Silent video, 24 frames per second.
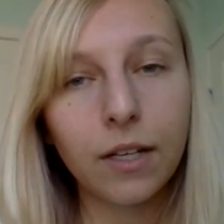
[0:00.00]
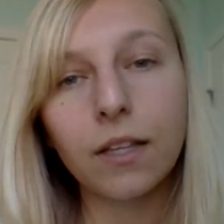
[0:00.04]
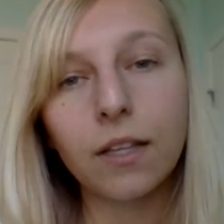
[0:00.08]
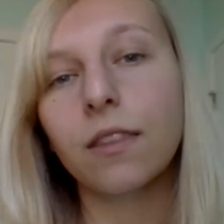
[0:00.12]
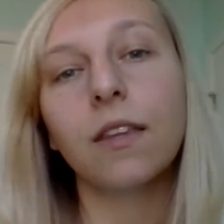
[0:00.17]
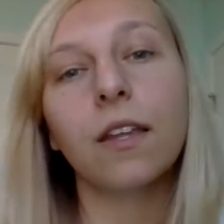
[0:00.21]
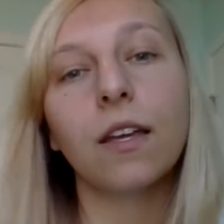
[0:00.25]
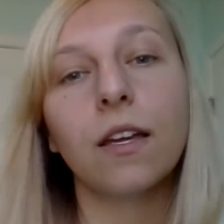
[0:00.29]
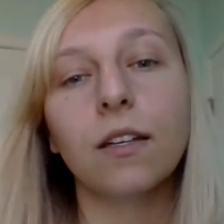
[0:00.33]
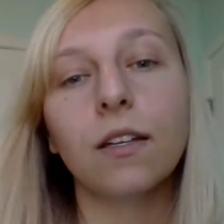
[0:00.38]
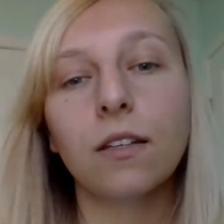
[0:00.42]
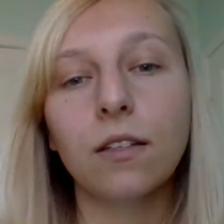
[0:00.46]

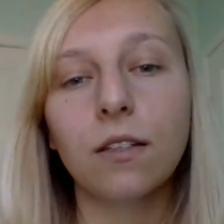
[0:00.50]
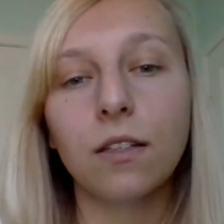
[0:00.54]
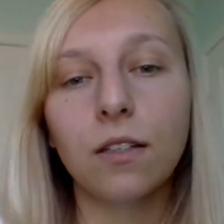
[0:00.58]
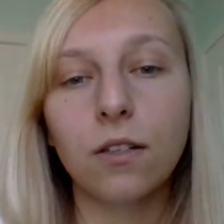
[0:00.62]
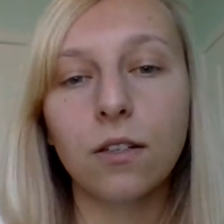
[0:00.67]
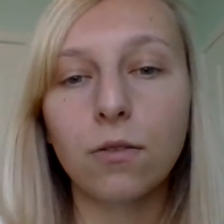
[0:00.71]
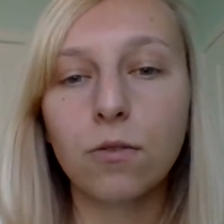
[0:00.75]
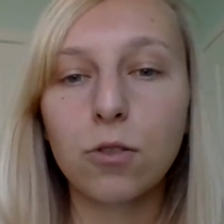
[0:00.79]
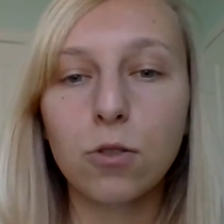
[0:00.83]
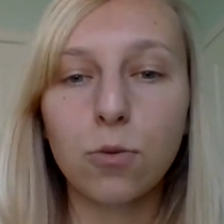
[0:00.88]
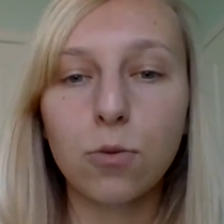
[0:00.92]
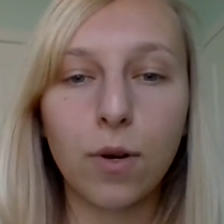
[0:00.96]
and
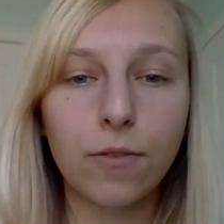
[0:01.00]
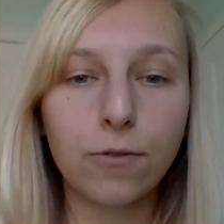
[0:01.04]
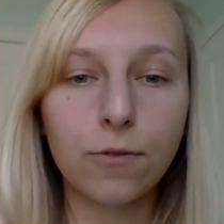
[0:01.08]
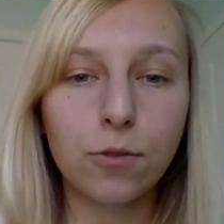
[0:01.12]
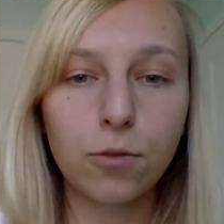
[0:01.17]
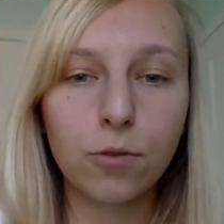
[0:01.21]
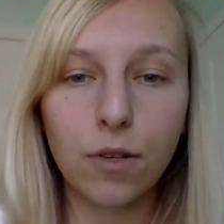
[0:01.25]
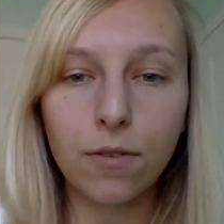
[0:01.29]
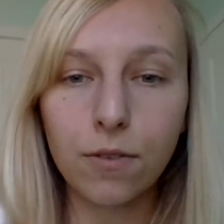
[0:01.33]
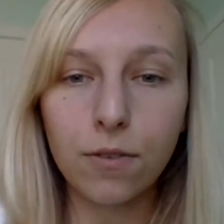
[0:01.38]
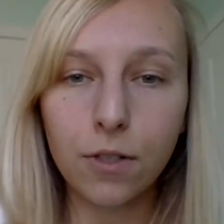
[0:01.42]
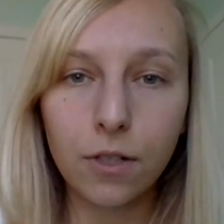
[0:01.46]
then 12 to
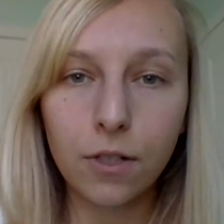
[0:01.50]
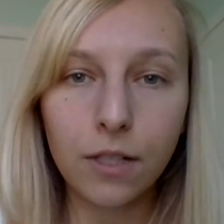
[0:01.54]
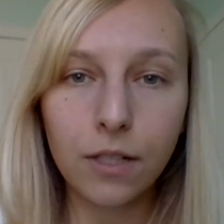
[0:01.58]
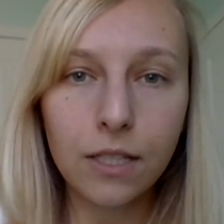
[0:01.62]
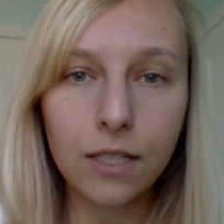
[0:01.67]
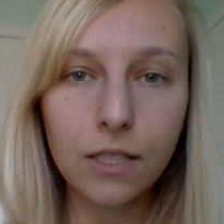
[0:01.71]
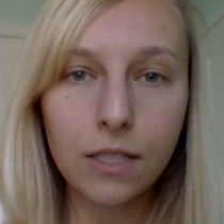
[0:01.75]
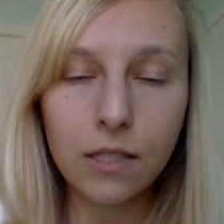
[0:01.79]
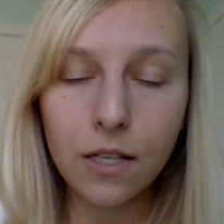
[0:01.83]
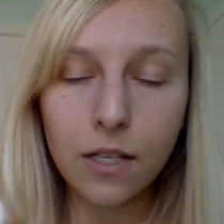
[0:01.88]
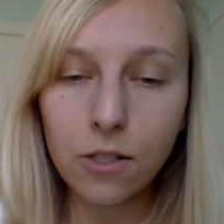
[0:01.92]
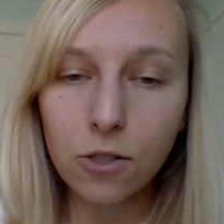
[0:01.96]
12:30
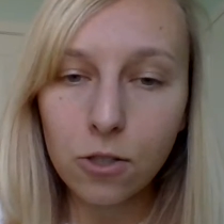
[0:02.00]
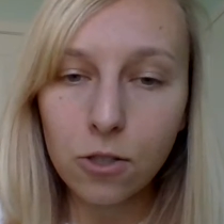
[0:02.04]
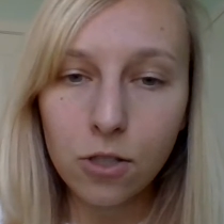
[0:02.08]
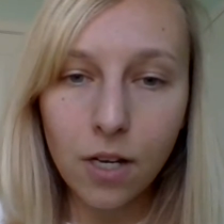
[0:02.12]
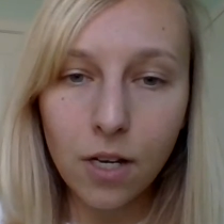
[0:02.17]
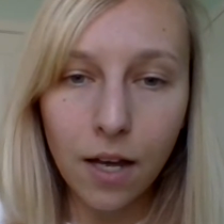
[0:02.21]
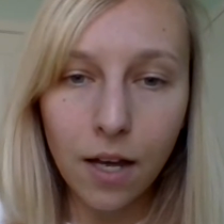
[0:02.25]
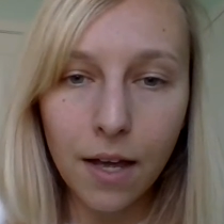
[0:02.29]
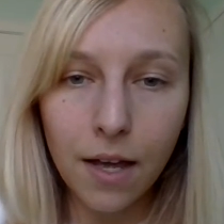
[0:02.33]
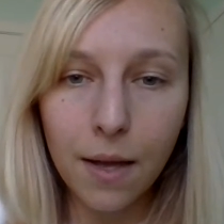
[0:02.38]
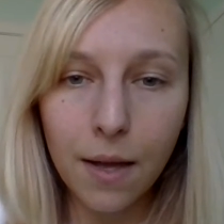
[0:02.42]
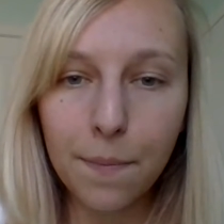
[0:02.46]
is
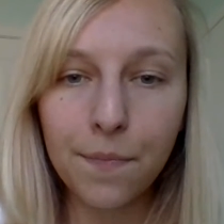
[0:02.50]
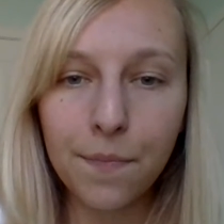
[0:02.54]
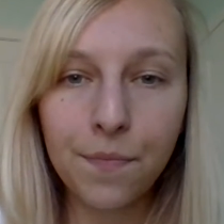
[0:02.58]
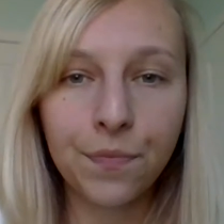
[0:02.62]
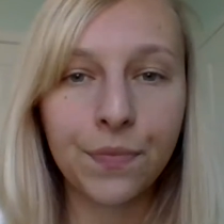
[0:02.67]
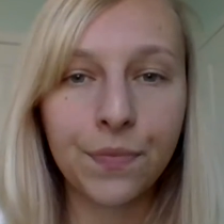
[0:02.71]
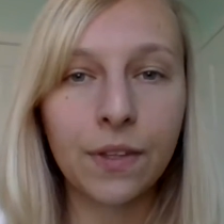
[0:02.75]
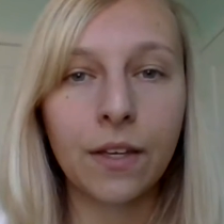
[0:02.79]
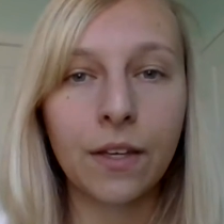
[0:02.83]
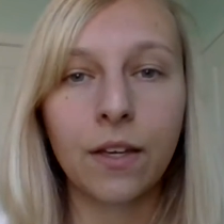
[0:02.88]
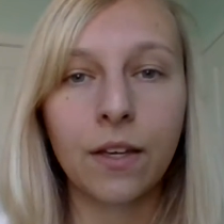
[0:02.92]
lunchtime.